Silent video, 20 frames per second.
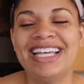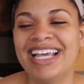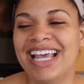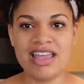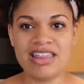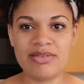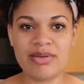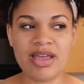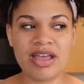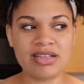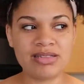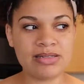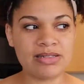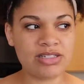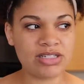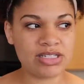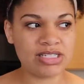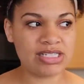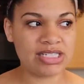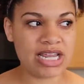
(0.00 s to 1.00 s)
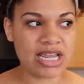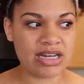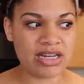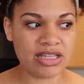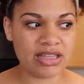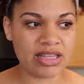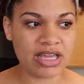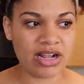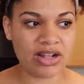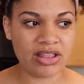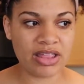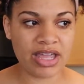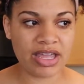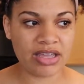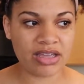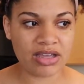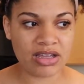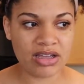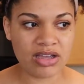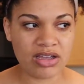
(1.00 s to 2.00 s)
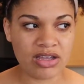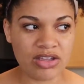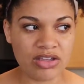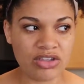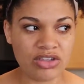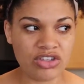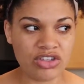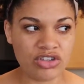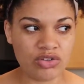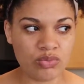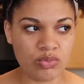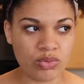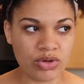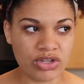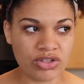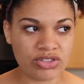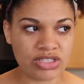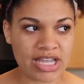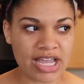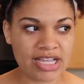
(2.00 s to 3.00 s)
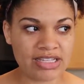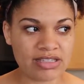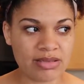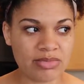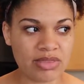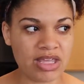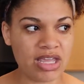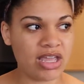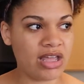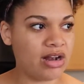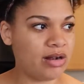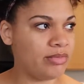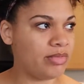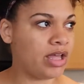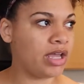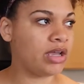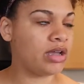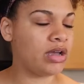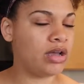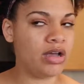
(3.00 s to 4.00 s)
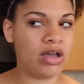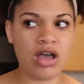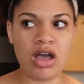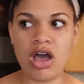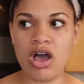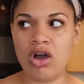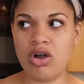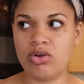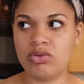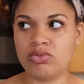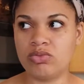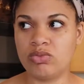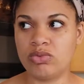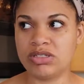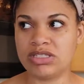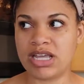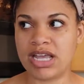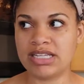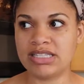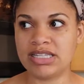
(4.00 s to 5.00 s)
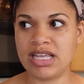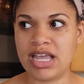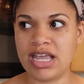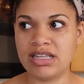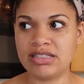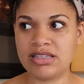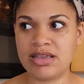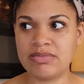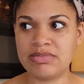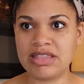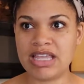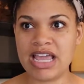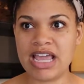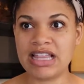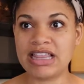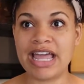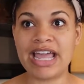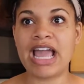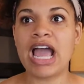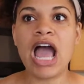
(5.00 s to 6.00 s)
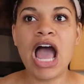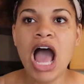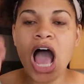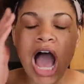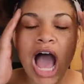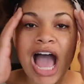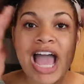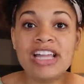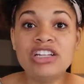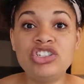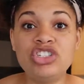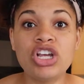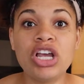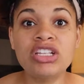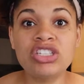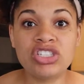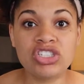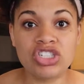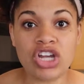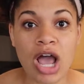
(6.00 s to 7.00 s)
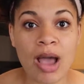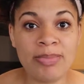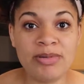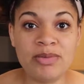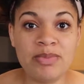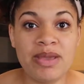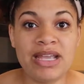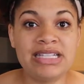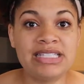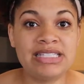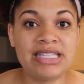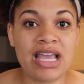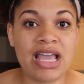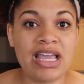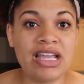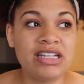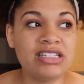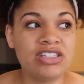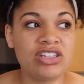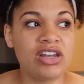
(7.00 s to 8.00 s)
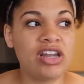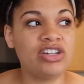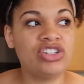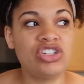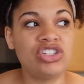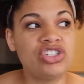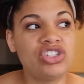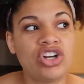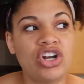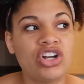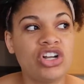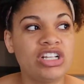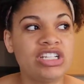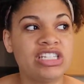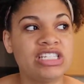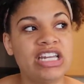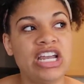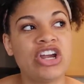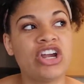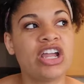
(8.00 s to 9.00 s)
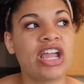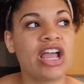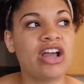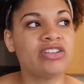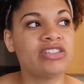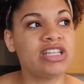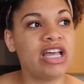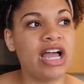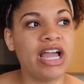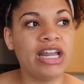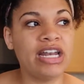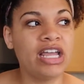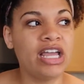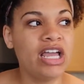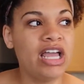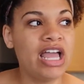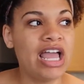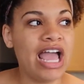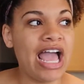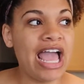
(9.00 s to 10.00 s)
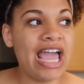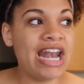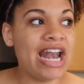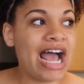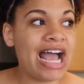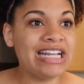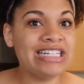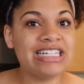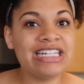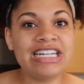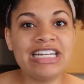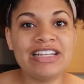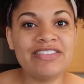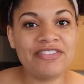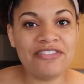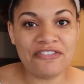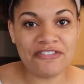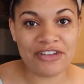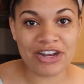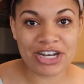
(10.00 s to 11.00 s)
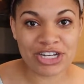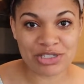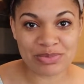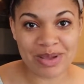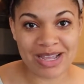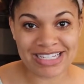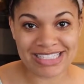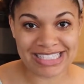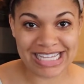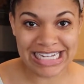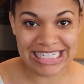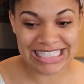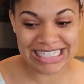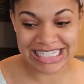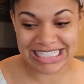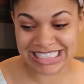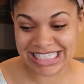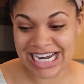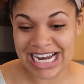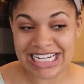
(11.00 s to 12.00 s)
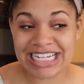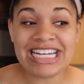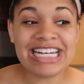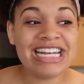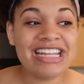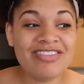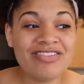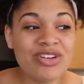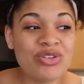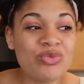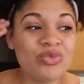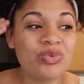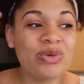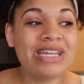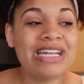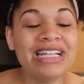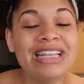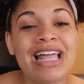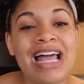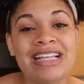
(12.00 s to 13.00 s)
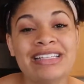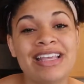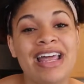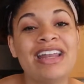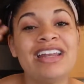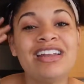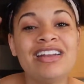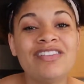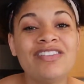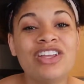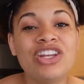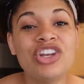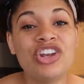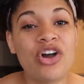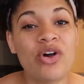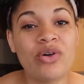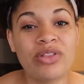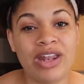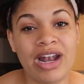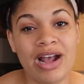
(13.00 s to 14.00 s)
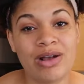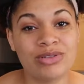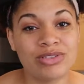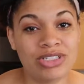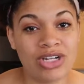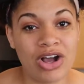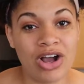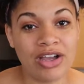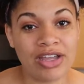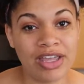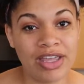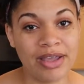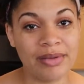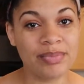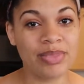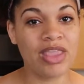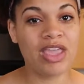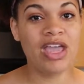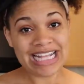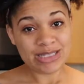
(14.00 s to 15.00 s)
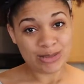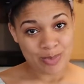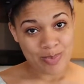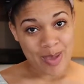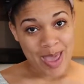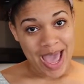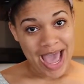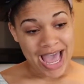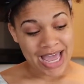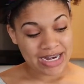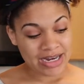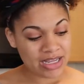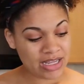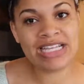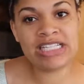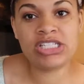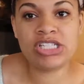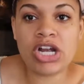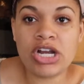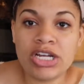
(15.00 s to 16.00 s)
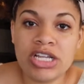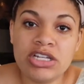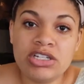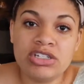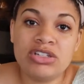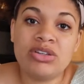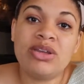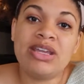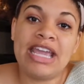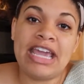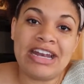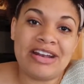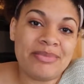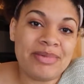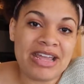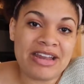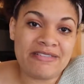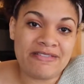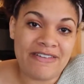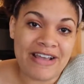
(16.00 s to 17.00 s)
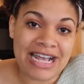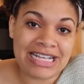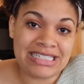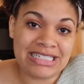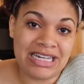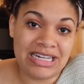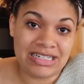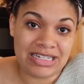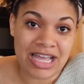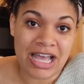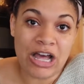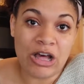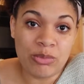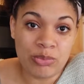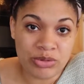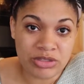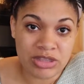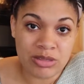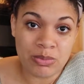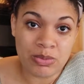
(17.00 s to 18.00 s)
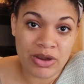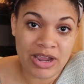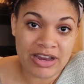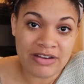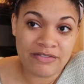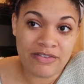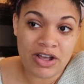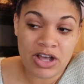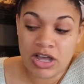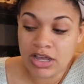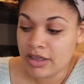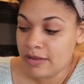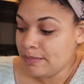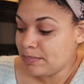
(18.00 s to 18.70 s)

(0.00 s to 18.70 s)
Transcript: And my husband's just standing there like, were you saying something? And I'm like, oh, was I saying something? Like, I just stopped mid-sentence and I just started staring outside. And I didn't even finish my sentence and I didn't even realize it. I didn't even know that I was talking. It's bad. I started doing intermittent fasting to help with the brain fog.